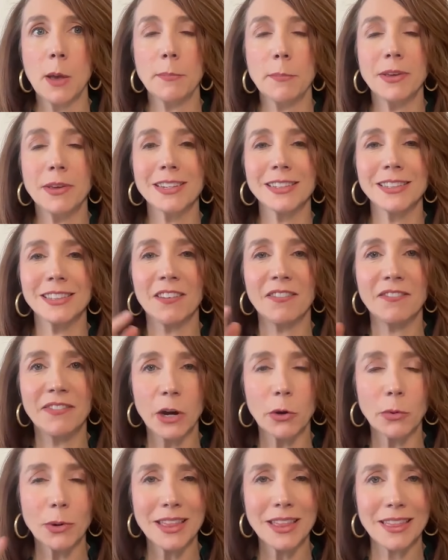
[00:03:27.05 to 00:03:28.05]
because the
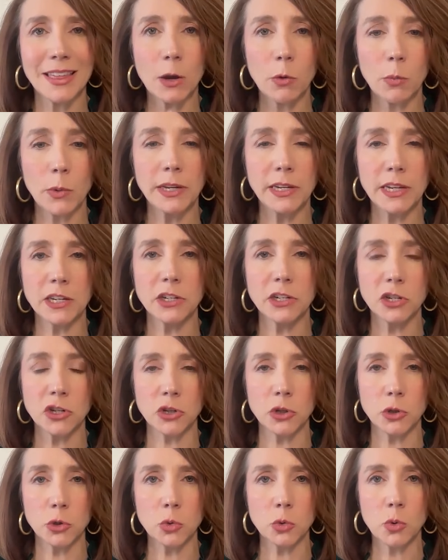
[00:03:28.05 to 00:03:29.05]
very thing we need to
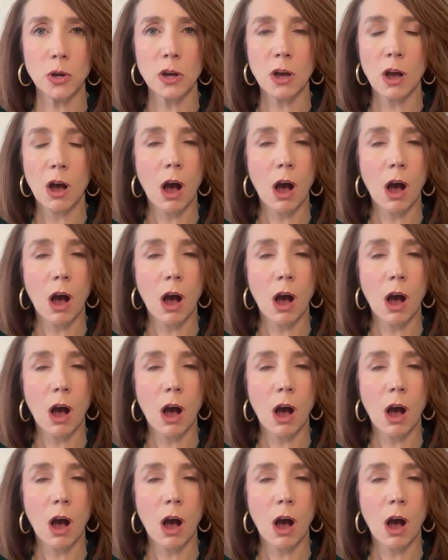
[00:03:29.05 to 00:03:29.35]
do